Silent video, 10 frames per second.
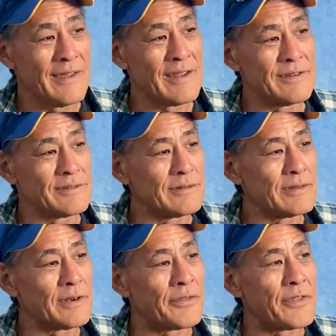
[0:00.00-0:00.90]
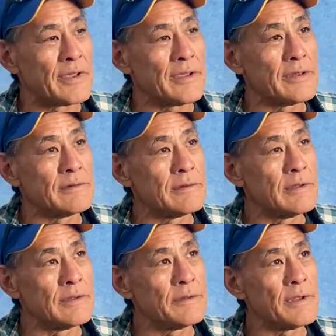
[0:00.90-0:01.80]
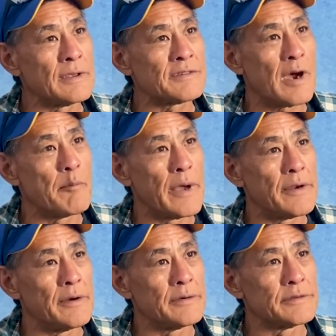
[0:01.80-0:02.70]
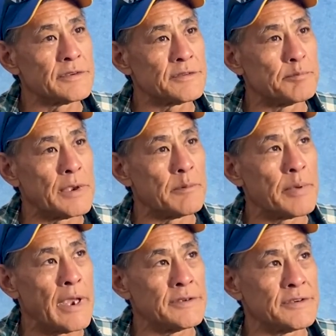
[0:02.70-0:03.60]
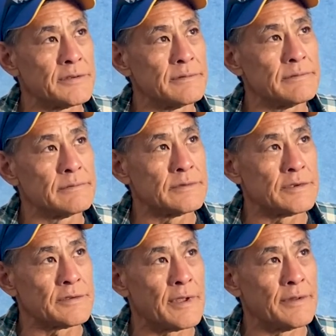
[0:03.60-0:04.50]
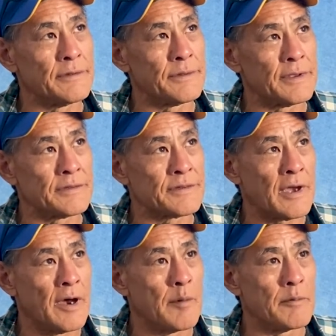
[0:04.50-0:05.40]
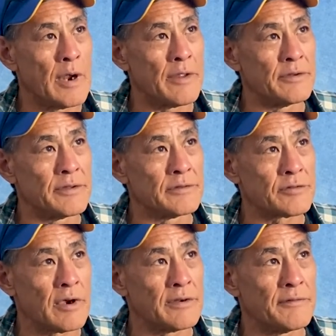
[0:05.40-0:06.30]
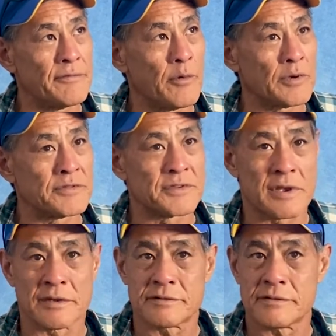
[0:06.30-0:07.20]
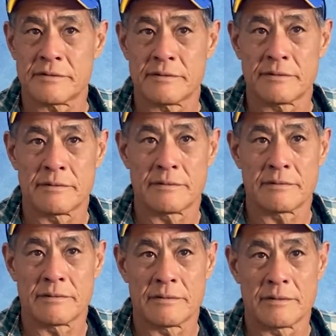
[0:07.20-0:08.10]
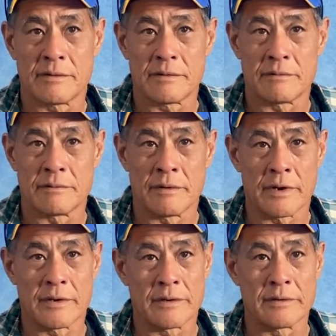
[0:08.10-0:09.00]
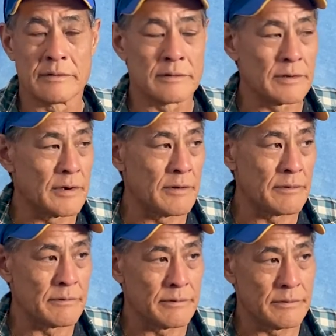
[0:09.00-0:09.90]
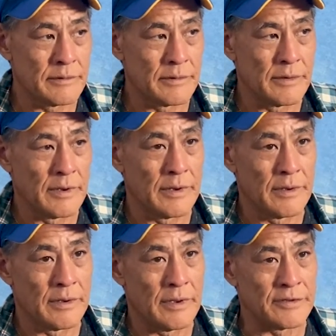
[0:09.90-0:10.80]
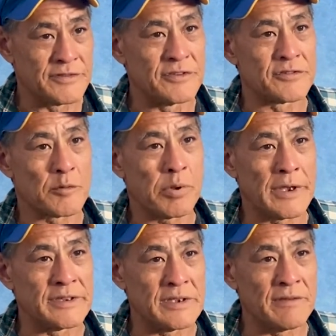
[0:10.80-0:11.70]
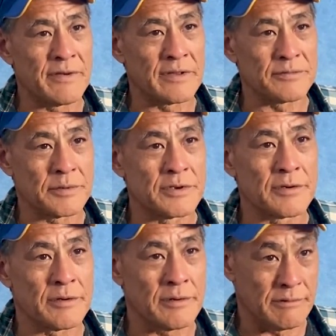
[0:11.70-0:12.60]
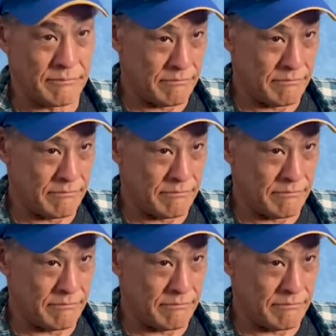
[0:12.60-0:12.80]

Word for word: had to do a little thinking, and things got better. Just being patient, just letting things come rather than trying to force things. Right. You know? It's easier to play defense when you're